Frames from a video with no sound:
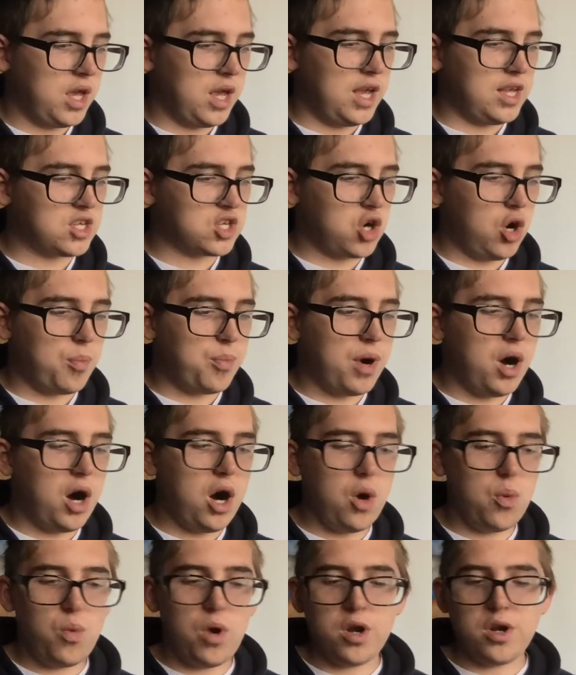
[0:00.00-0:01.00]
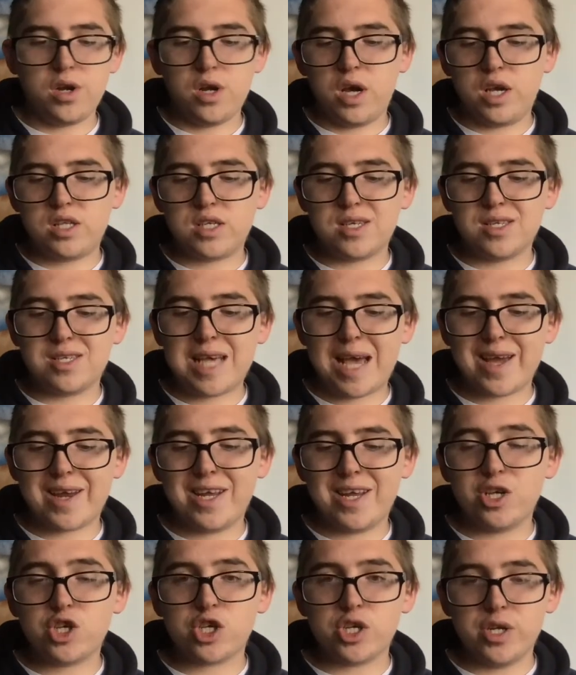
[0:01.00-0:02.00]
it's got part one, lighting
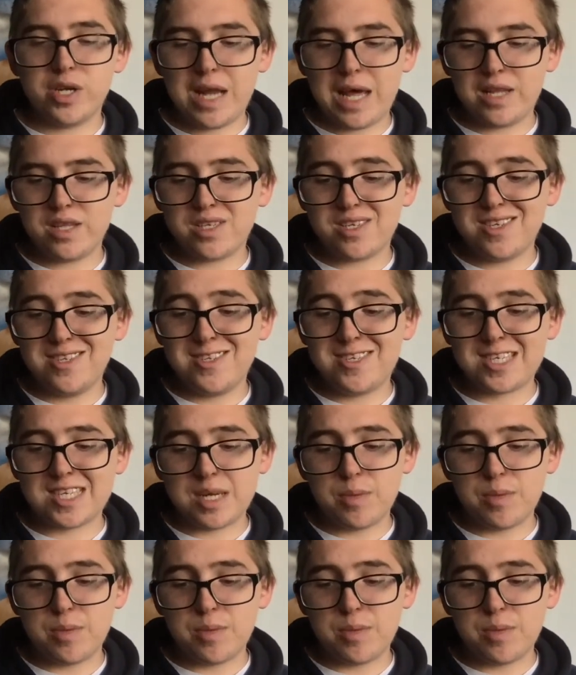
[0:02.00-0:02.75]
technician, lanterns,